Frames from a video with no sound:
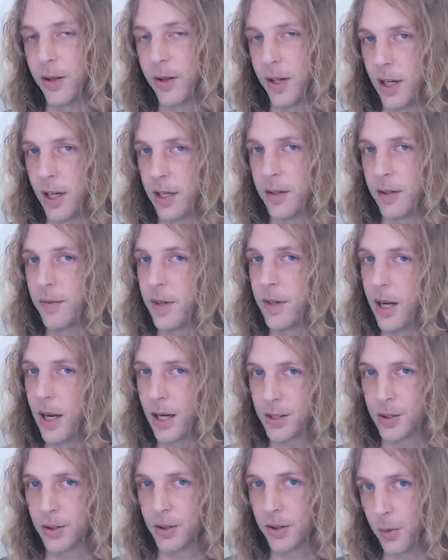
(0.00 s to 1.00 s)
they kind of
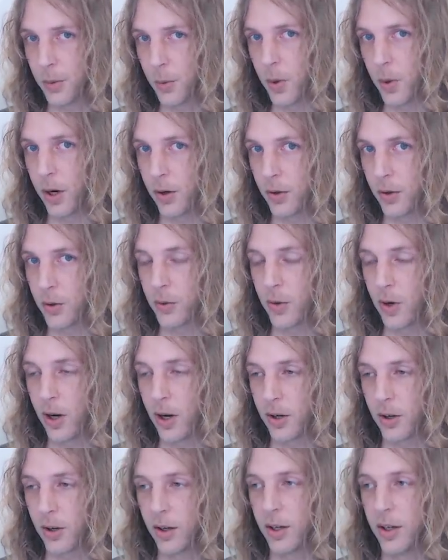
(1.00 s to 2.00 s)
naturally wear in a
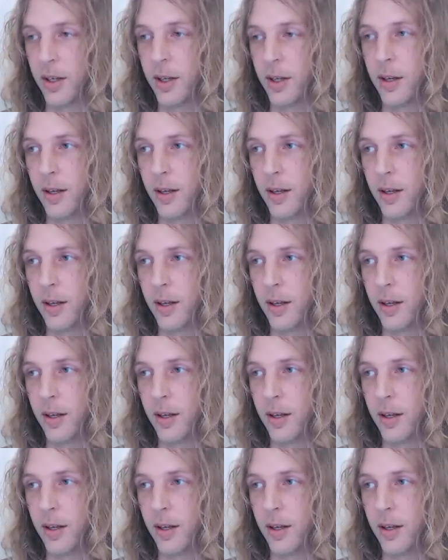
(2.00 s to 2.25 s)
rocker.